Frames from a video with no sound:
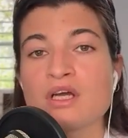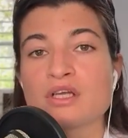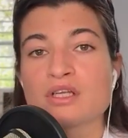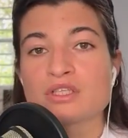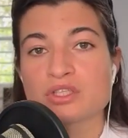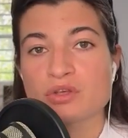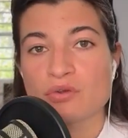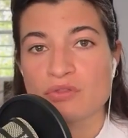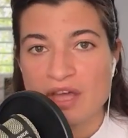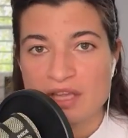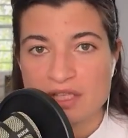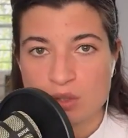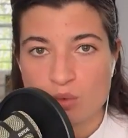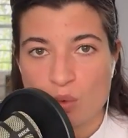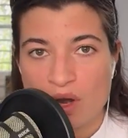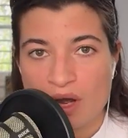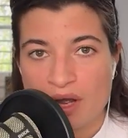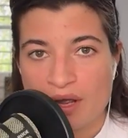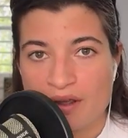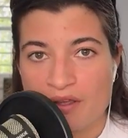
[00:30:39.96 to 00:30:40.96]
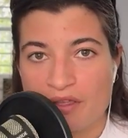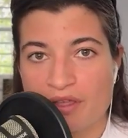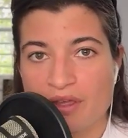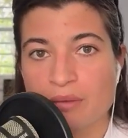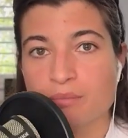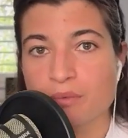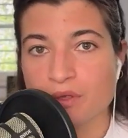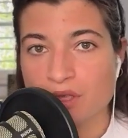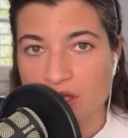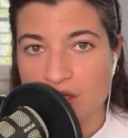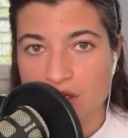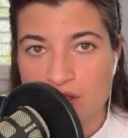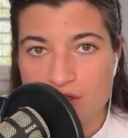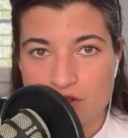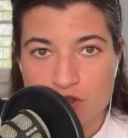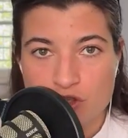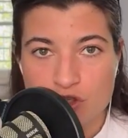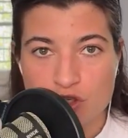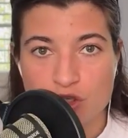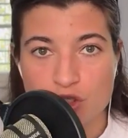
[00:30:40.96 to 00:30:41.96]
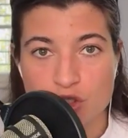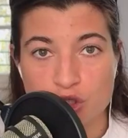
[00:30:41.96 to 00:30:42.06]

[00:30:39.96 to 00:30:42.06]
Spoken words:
So that's why I think beginners